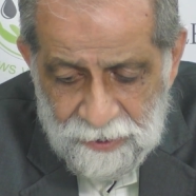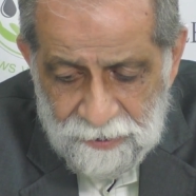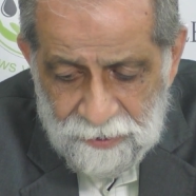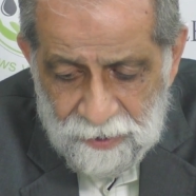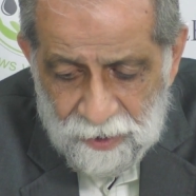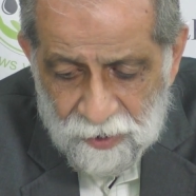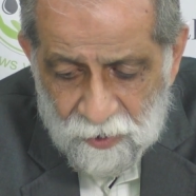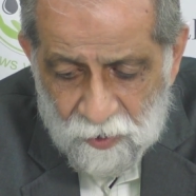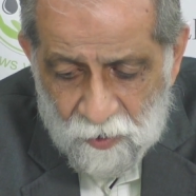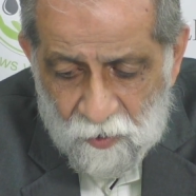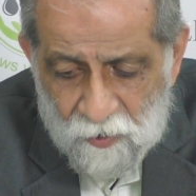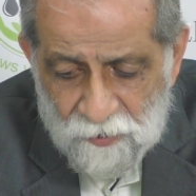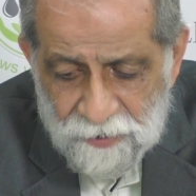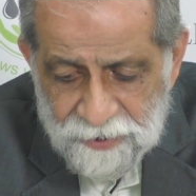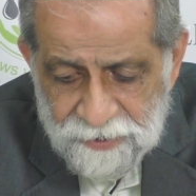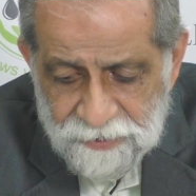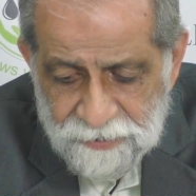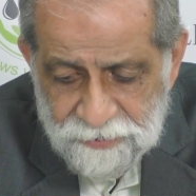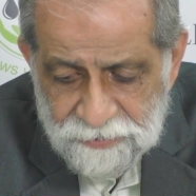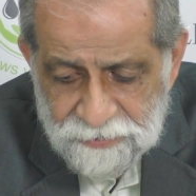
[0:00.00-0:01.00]
in
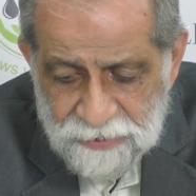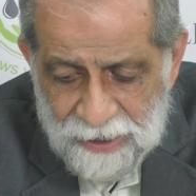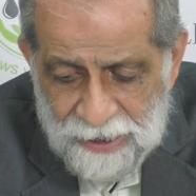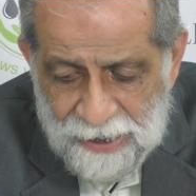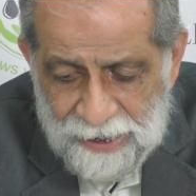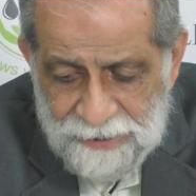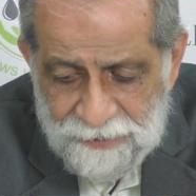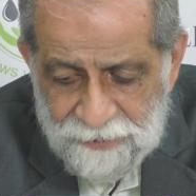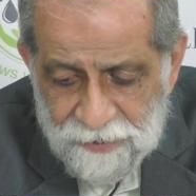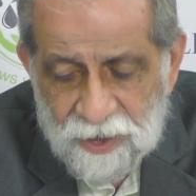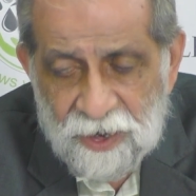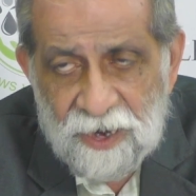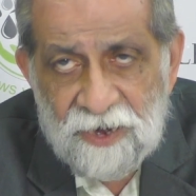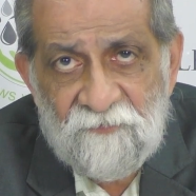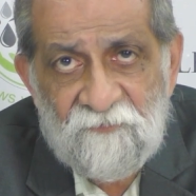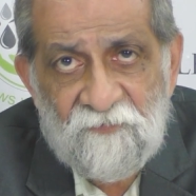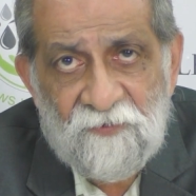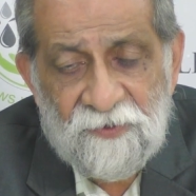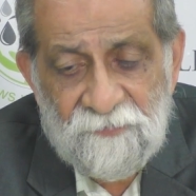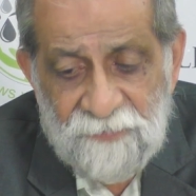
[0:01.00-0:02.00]
accordance and
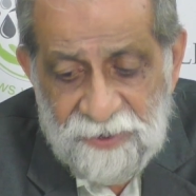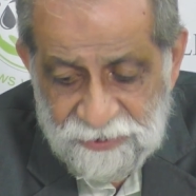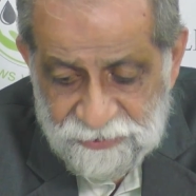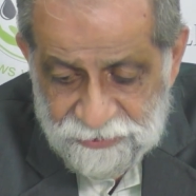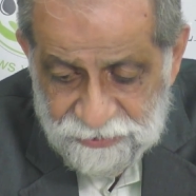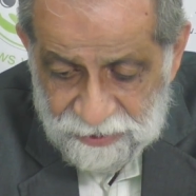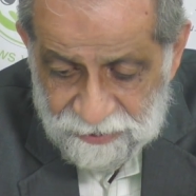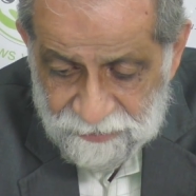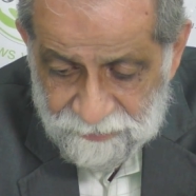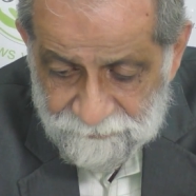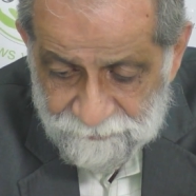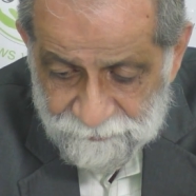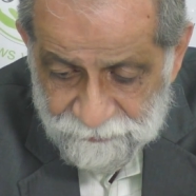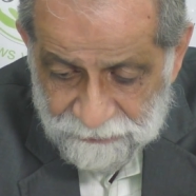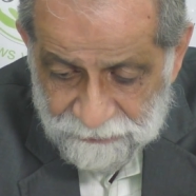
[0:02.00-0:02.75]
conformation